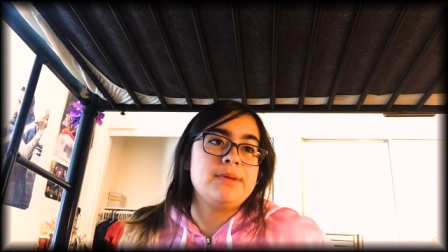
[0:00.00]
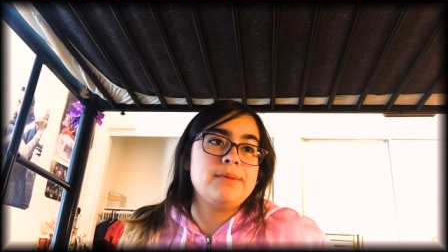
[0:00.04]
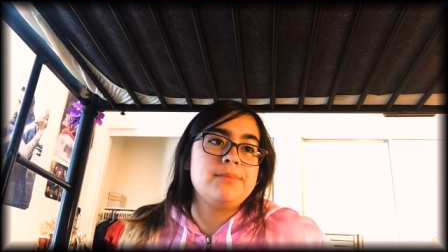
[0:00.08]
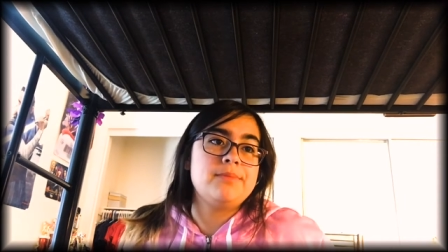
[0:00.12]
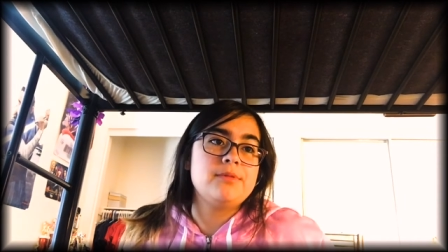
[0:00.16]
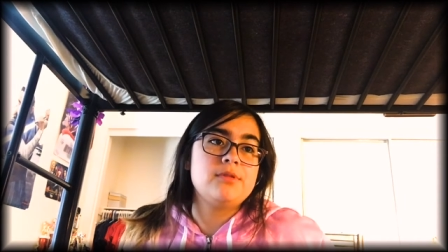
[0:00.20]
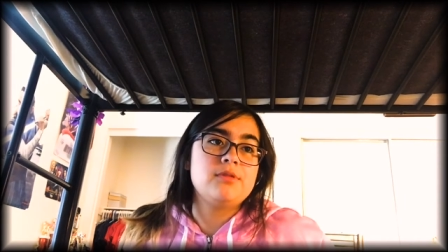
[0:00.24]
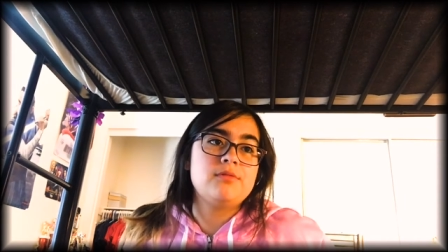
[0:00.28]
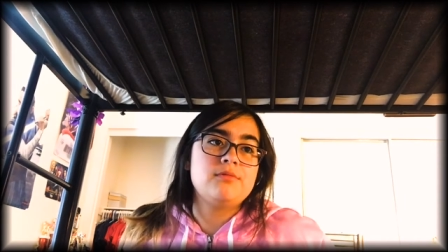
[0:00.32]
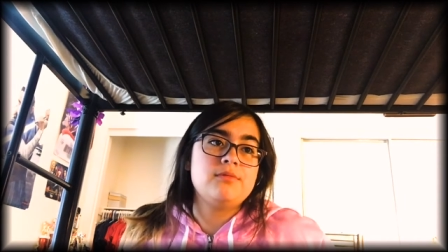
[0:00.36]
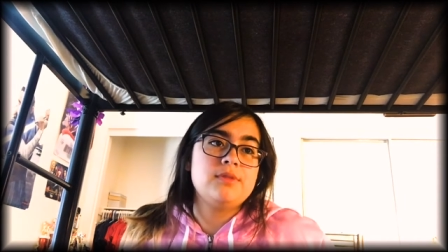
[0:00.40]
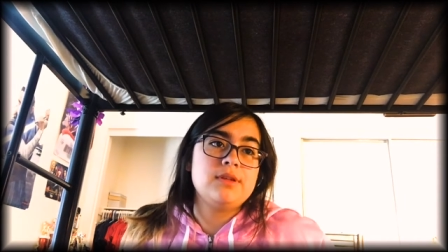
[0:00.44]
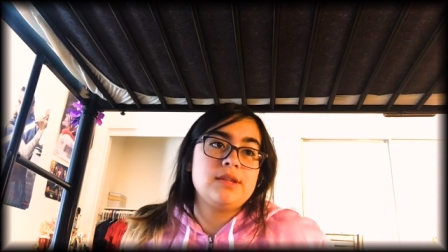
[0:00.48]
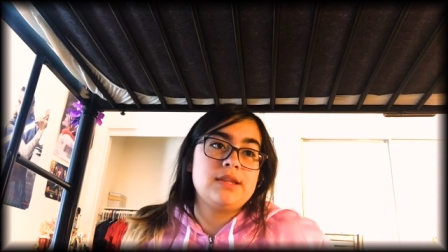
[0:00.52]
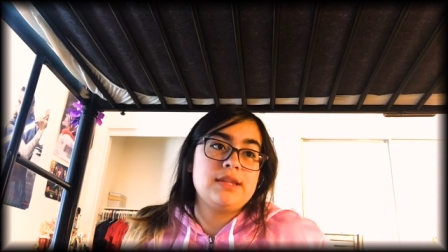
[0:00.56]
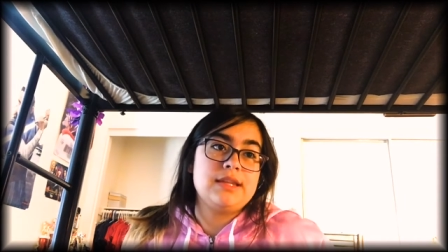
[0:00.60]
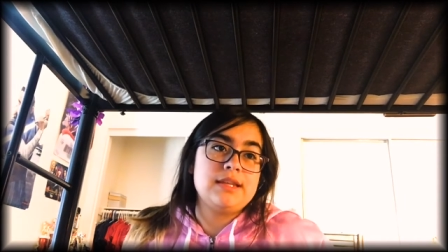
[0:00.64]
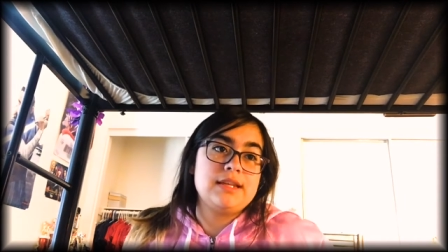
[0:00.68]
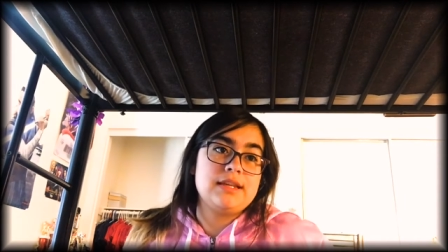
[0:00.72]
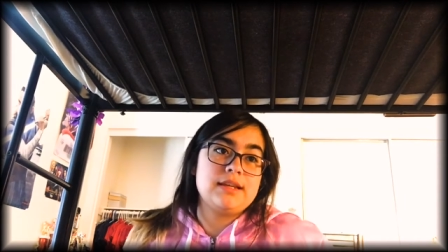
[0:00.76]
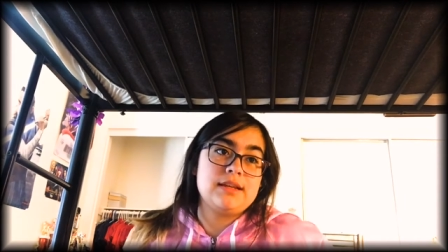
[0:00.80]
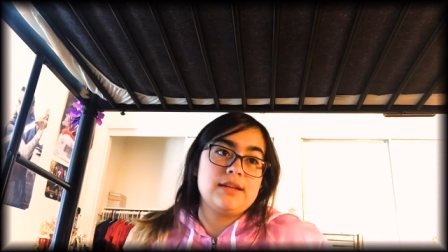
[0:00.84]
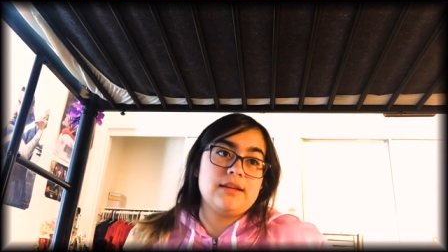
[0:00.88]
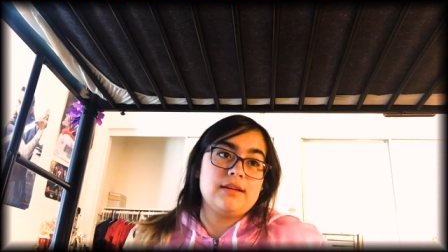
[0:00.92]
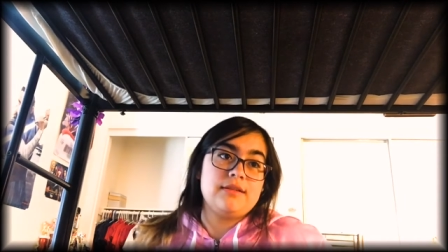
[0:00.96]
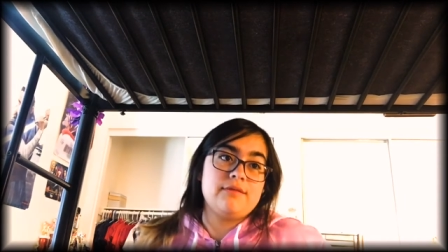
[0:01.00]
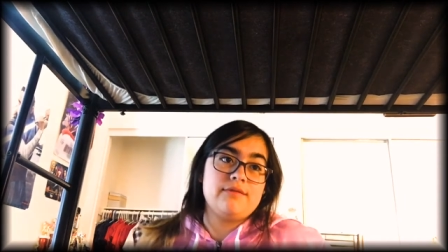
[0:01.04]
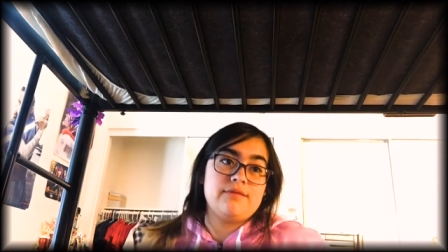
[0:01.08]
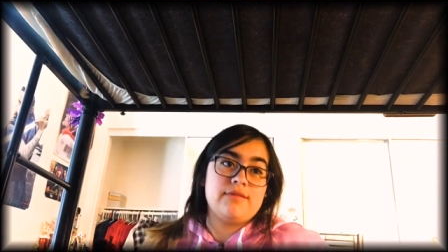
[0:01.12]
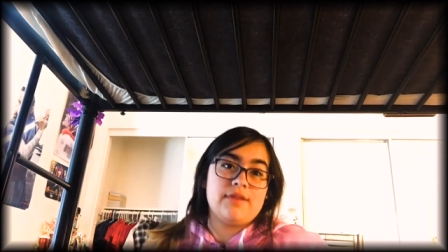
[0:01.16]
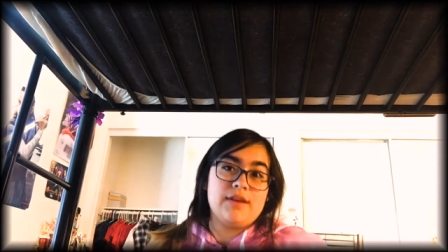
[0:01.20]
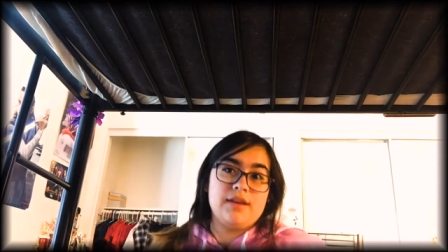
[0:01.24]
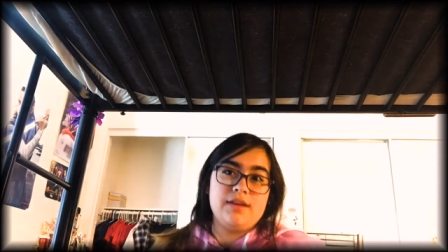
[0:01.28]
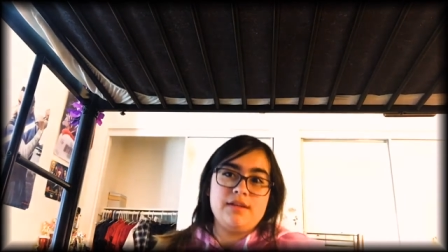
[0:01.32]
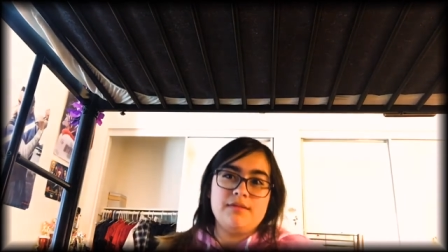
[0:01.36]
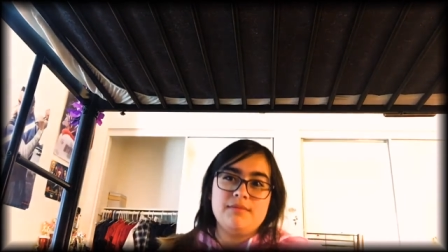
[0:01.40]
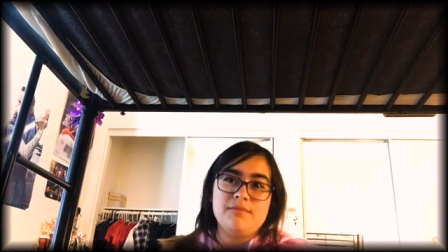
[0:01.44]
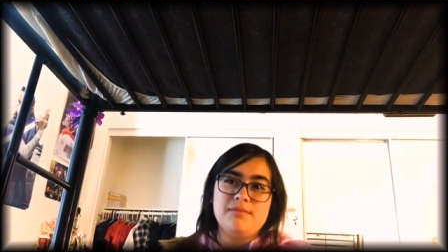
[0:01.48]
people would think of
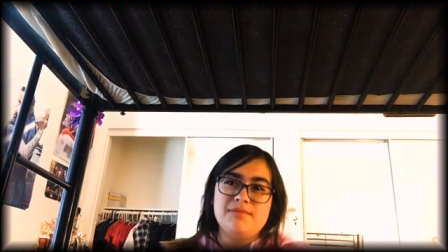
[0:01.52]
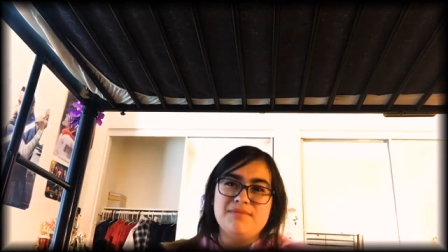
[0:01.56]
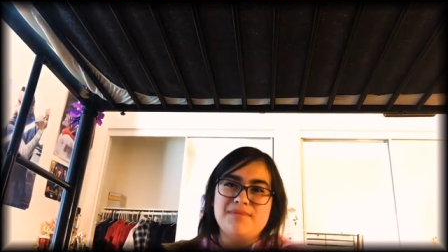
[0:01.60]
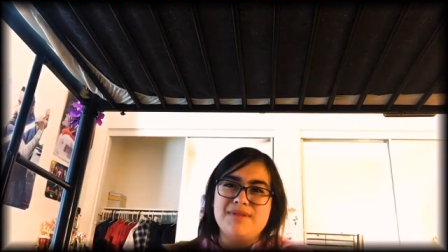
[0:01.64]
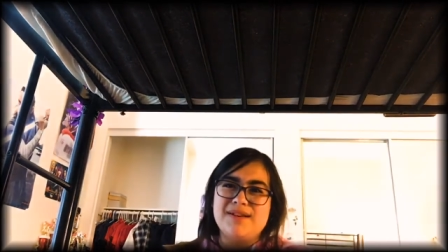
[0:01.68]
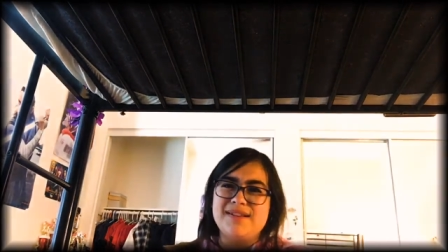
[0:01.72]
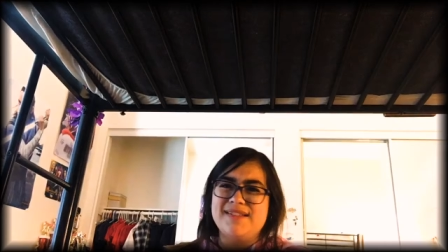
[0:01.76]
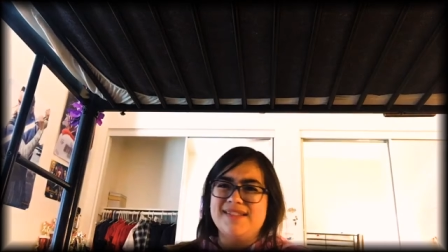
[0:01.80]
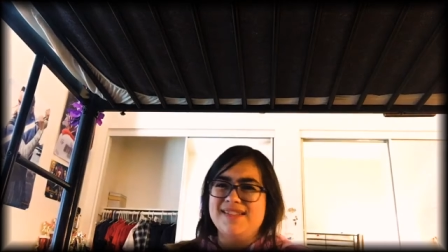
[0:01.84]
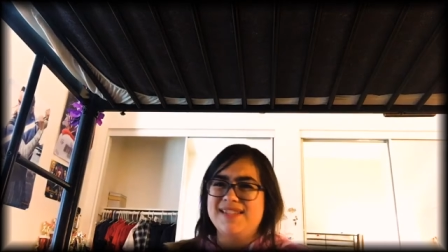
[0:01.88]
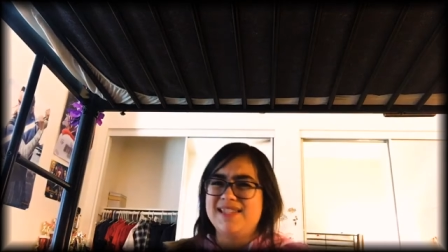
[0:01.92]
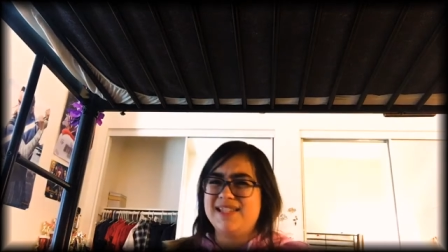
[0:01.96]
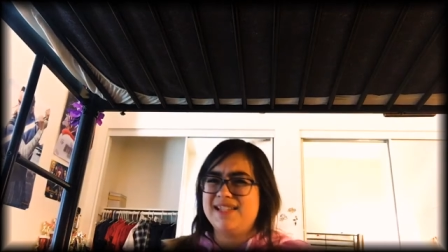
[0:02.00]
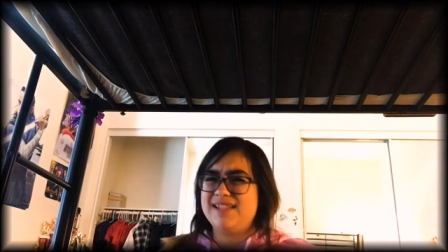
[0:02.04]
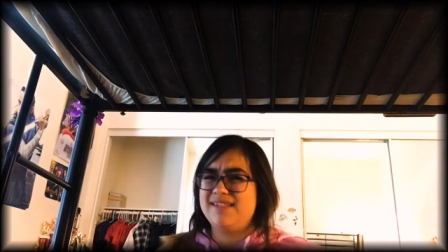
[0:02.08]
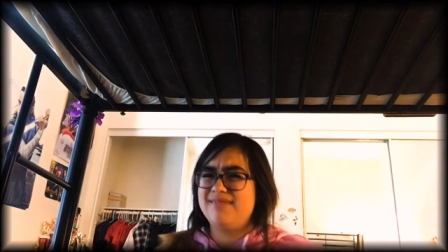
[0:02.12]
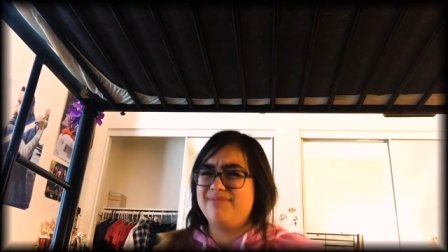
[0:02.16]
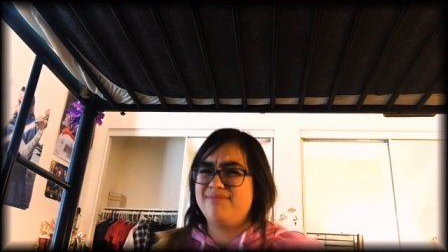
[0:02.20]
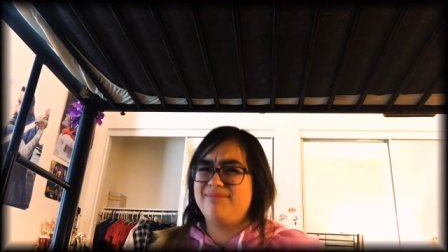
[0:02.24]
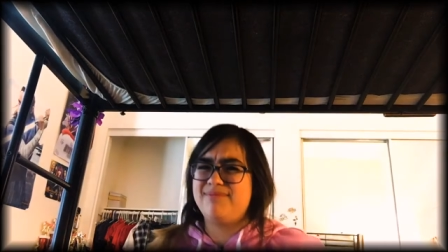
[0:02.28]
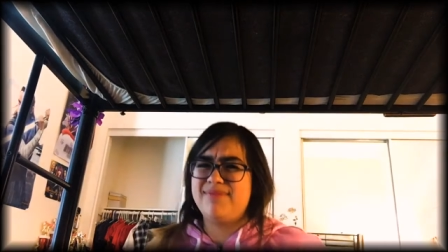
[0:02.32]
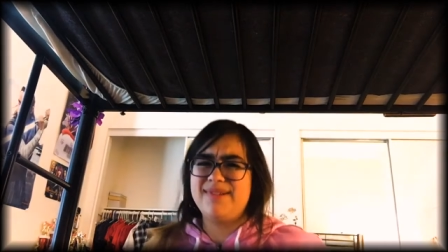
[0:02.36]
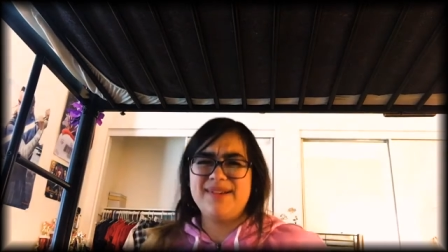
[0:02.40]
him as a